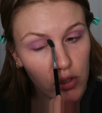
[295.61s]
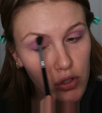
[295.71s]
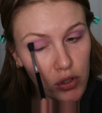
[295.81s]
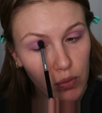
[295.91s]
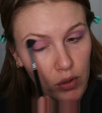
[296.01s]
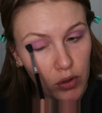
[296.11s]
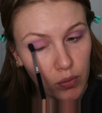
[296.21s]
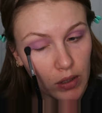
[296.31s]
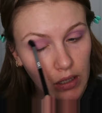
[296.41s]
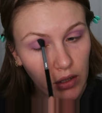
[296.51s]
2 or
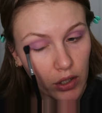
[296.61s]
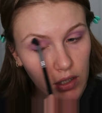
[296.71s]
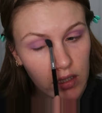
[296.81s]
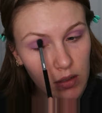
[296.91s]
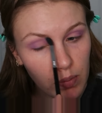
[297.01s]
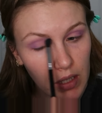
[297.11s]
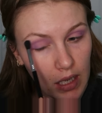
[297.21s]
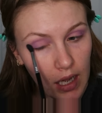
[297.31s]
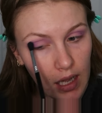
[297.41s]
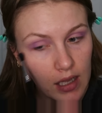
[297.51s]
3 looks,
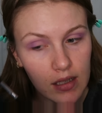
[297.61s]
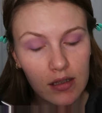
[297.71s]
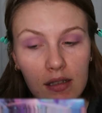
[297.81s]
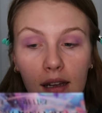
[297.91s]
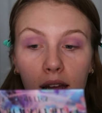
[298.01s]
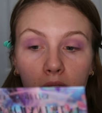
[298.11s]
because